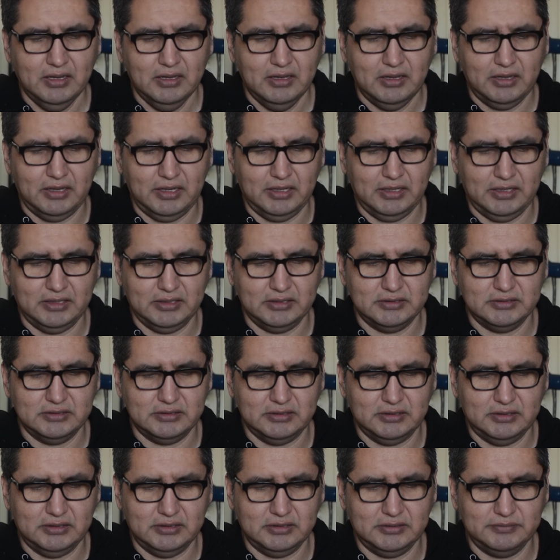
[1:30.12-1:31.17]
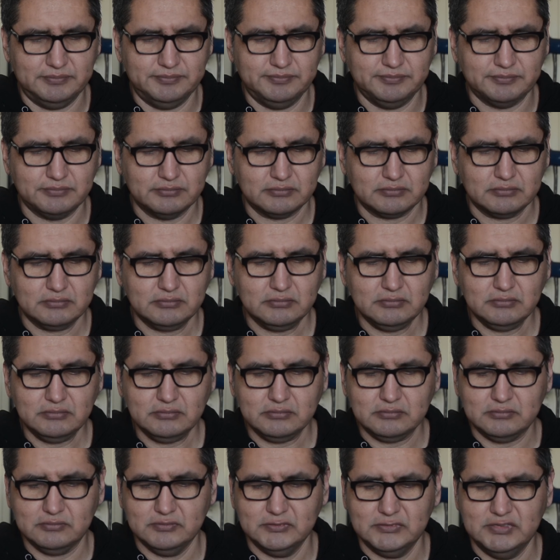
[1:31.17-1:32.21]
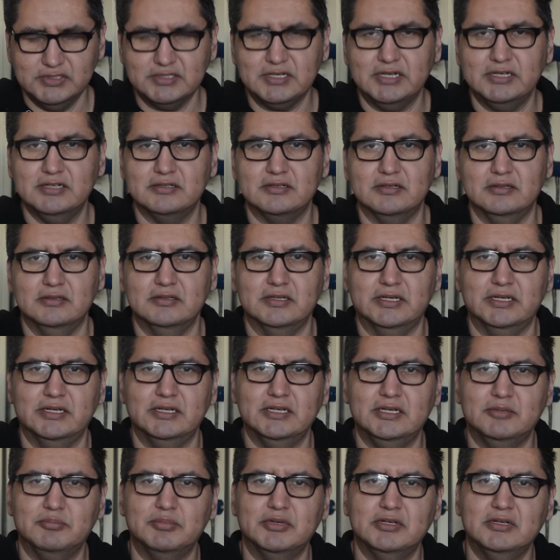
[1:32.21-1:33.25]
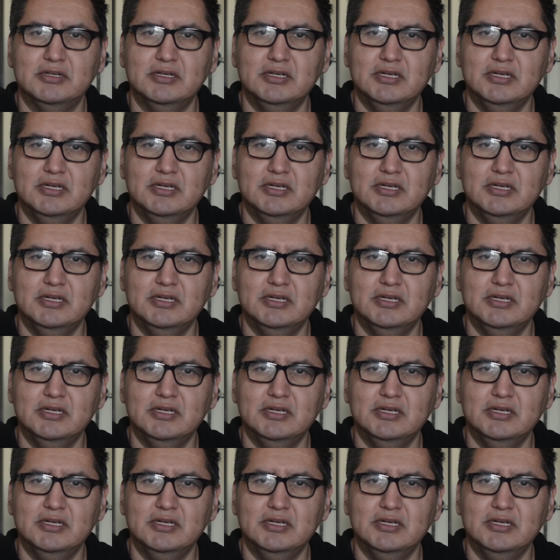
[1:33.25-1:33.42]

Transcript: and decided to look it up.